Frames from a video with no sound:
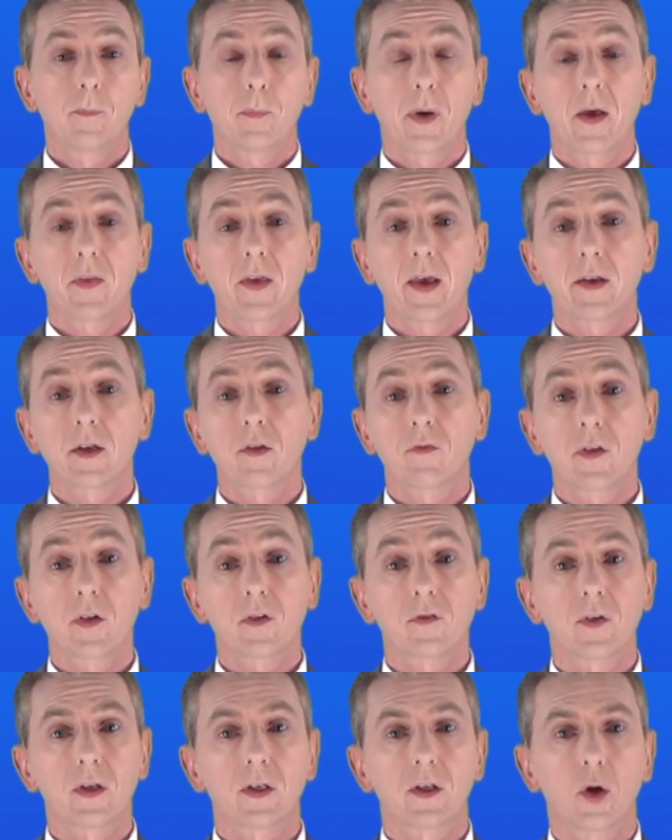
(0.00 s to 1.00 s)
By the end of
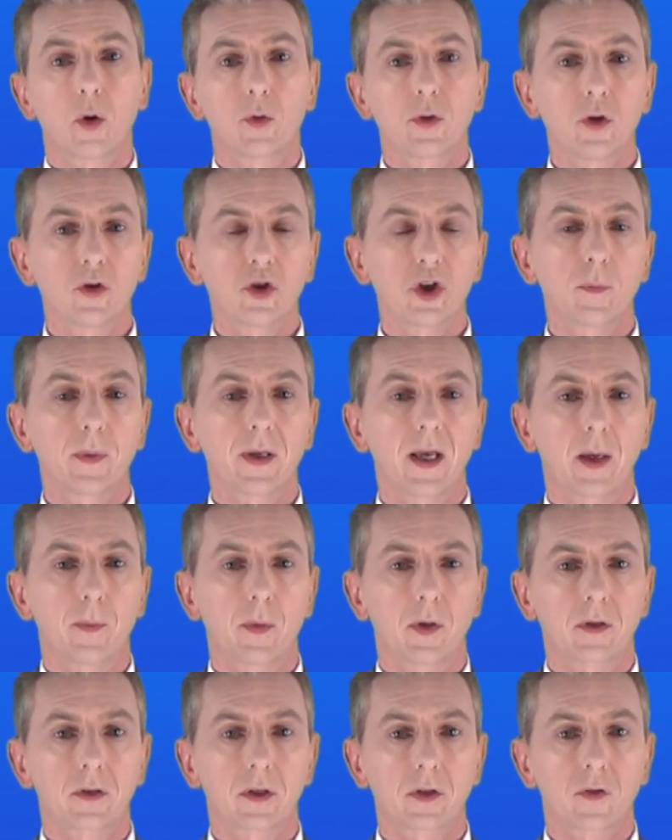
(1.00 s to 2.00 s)
this video, you should be
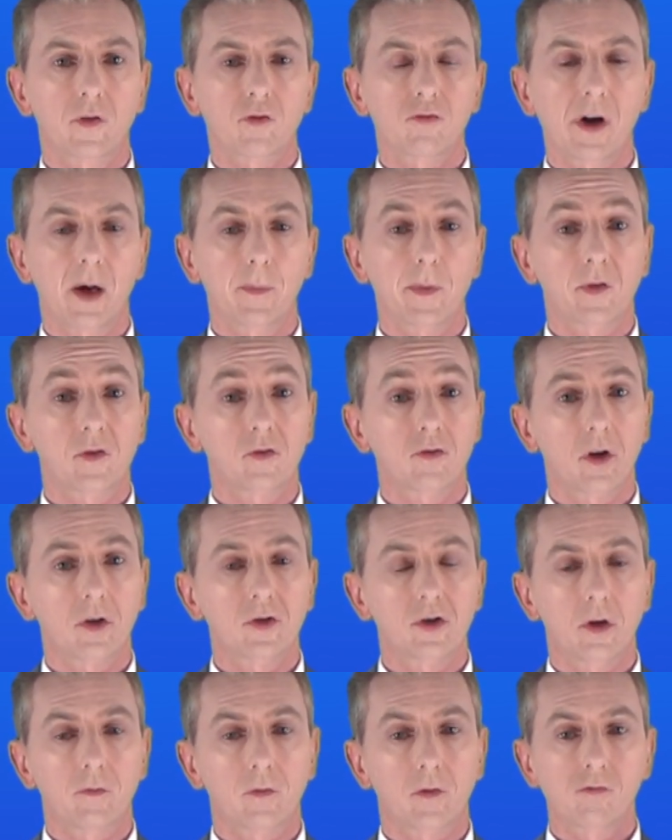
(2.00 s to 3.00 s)
able to describe the
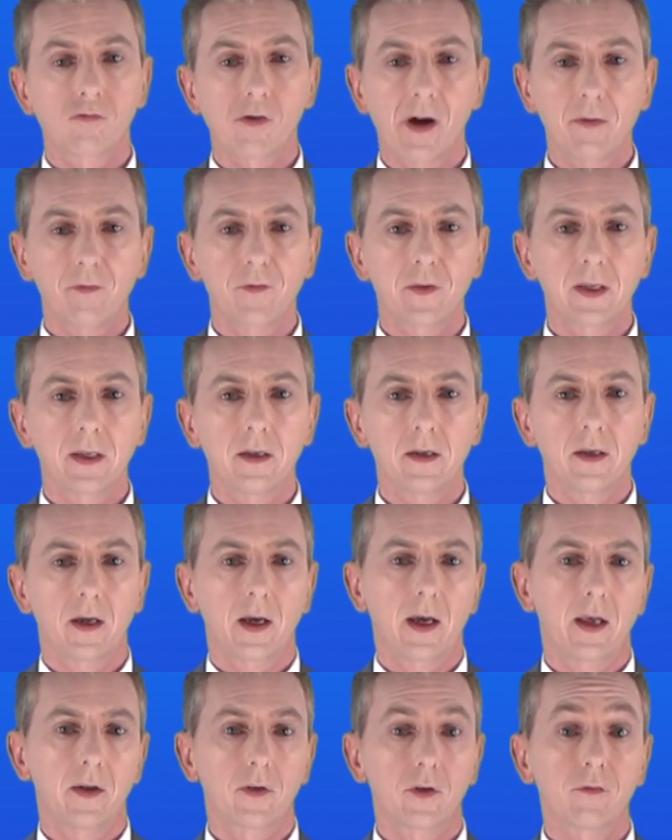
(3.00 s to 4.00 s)
structure of graphene
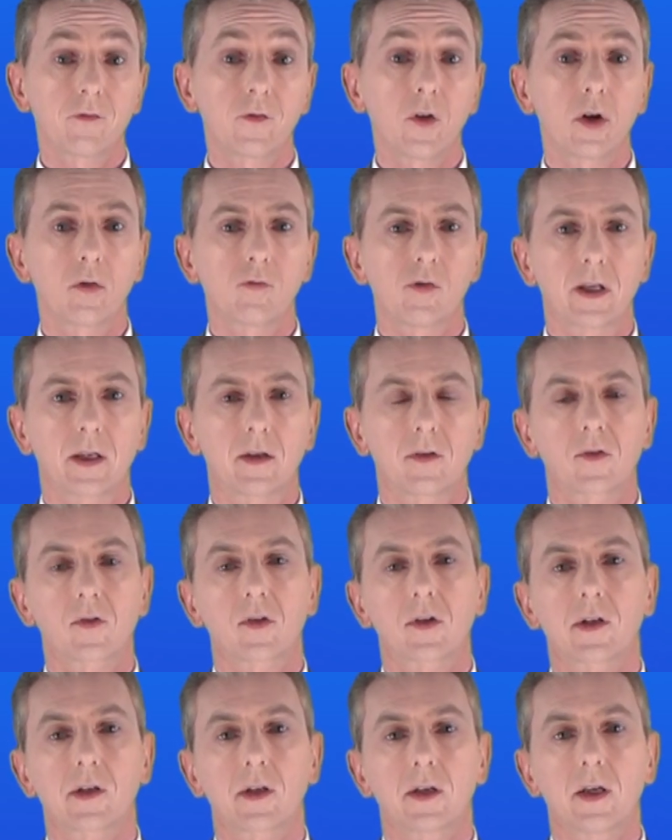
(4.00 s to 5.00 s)
and fullerenes.
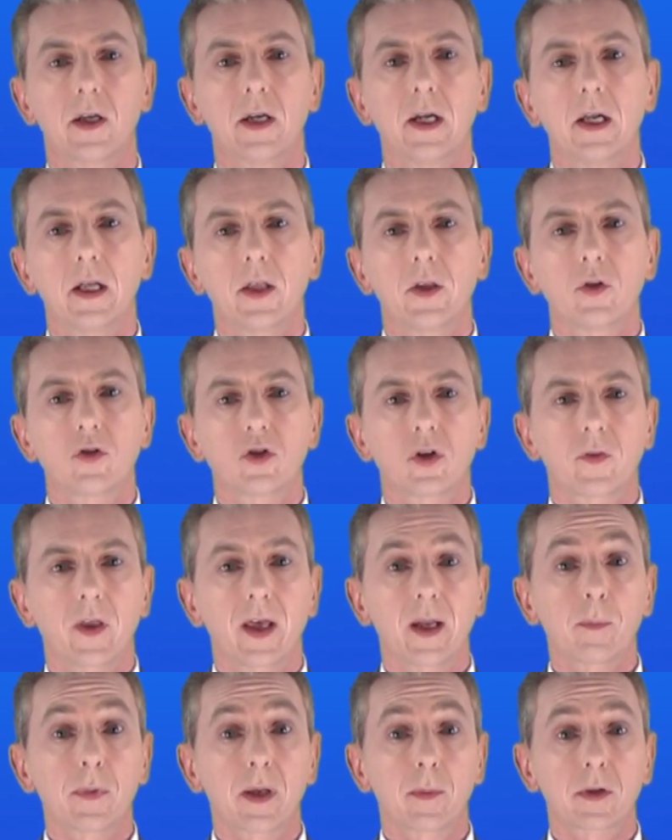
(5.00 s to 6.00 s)
You should
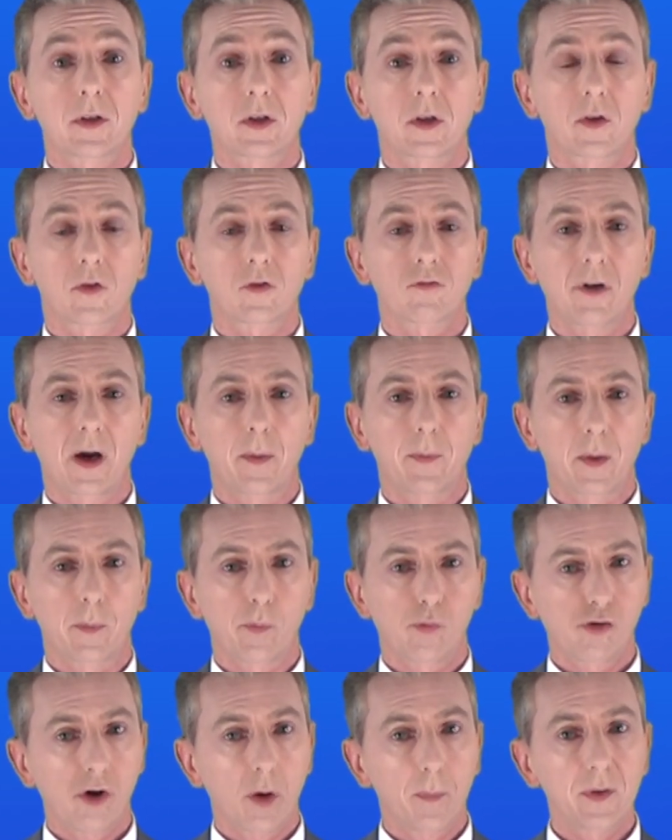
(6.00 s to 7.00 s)
then be able to describe the
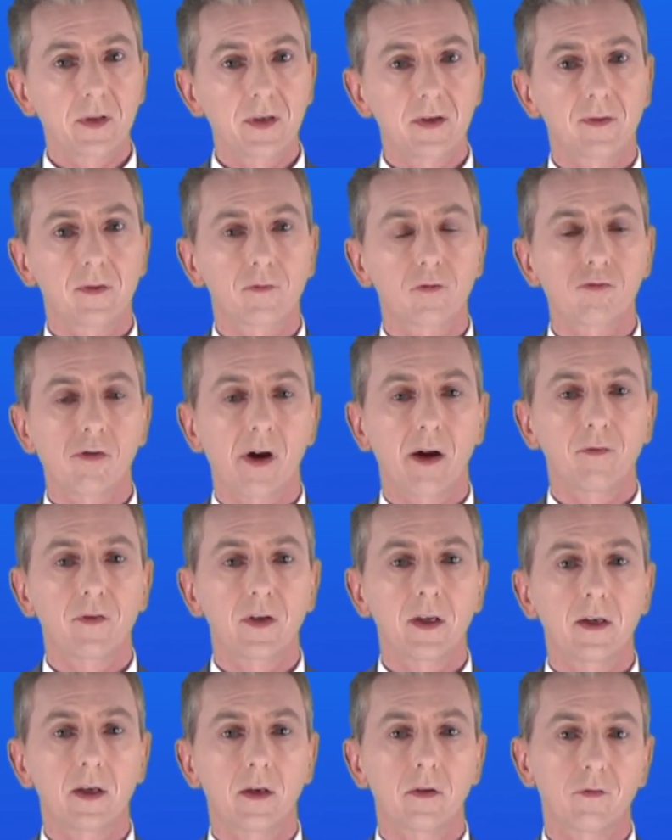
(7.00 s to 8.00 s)
properties of
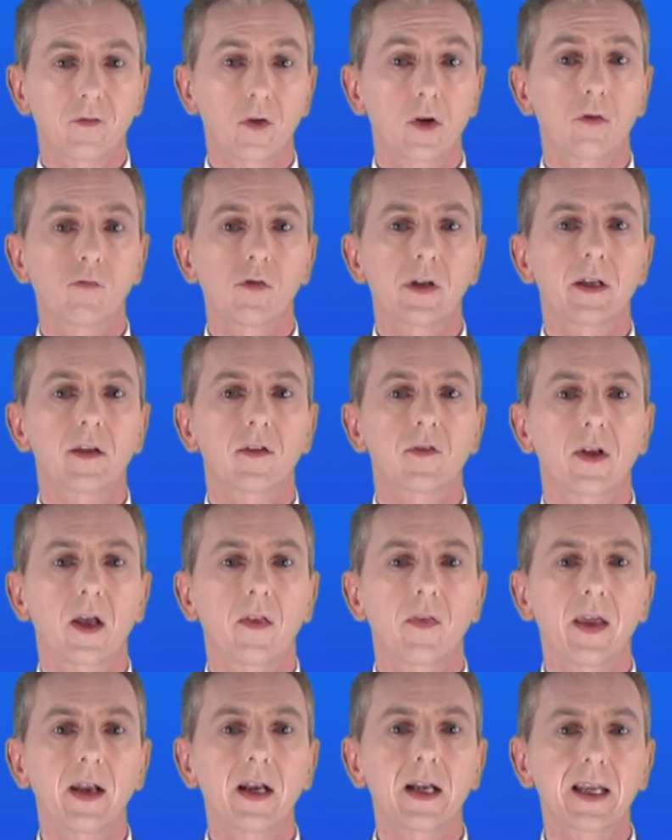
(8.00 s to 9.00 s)
graphene and fullerenes
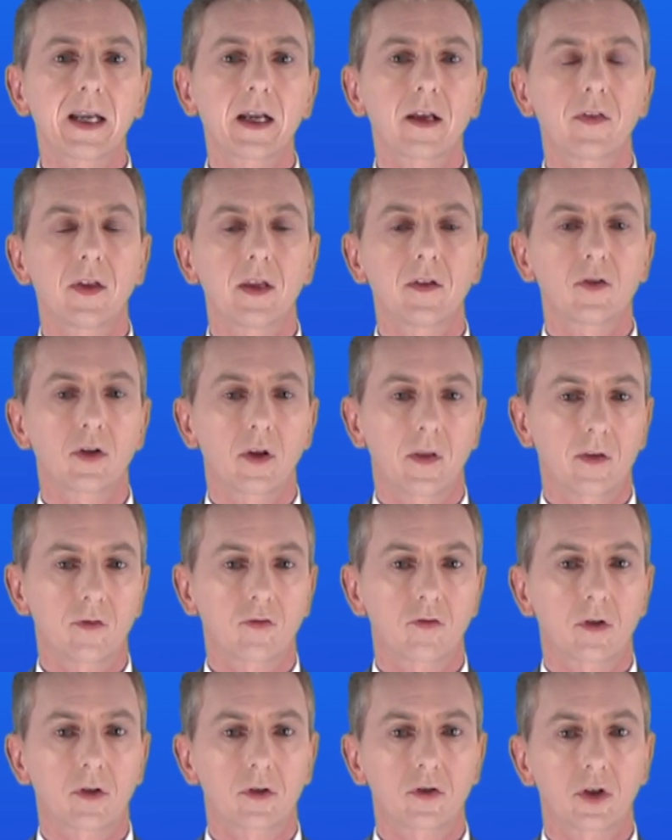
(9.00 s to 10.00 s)
and then link these to their
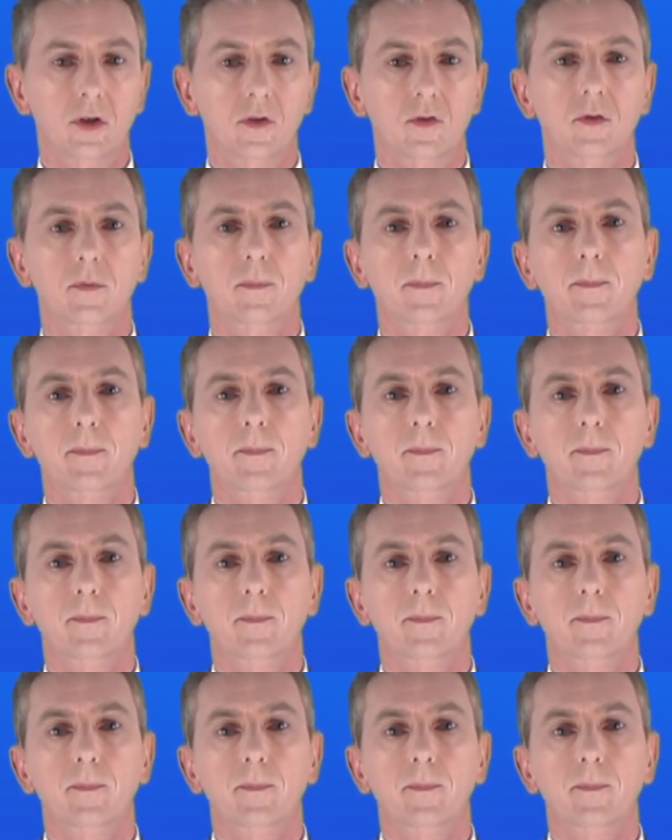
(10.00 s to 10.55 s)
structures.